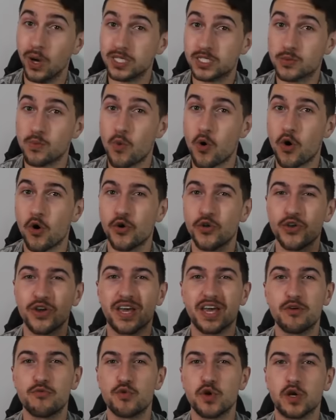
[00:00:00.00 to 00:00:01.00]
What's more,
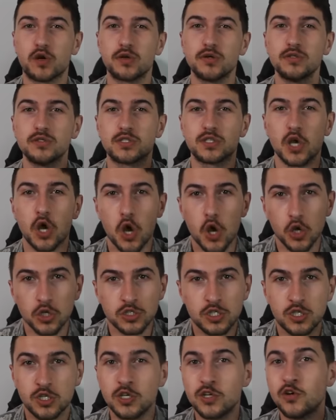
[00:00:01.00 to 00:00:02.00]
you can recruit
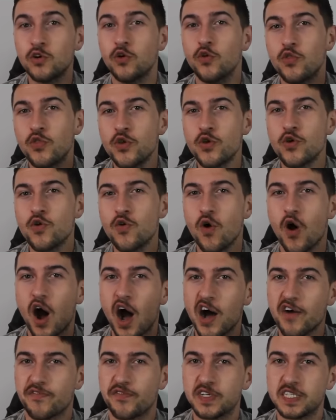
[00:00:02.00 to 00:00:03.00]
two new
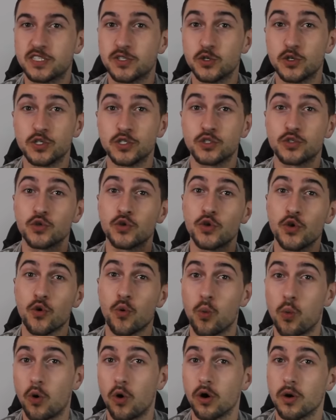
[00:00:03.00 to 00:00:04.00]
officers to
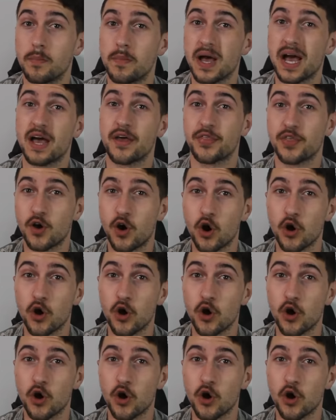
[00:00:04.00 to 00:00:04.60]
your Warpath